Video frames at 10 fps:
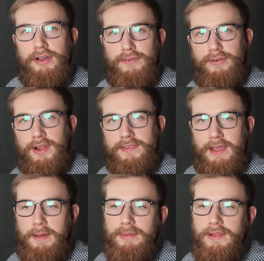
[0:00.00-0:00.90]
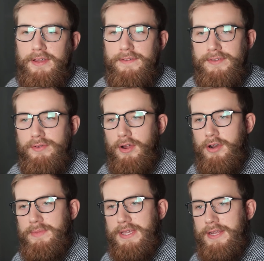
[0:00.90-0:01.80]
For example, if you are
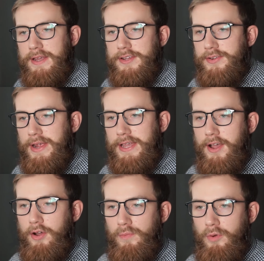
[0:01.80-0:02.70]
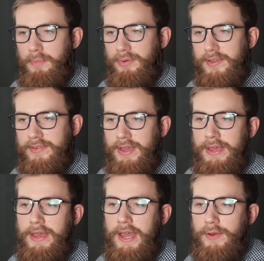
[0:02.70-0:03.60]
a beginner trying out WordPress
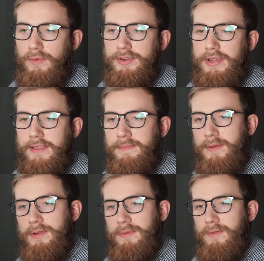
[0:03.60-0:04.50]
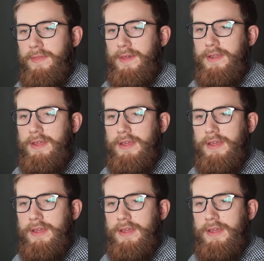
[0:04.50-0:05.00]
and want to experiment with it.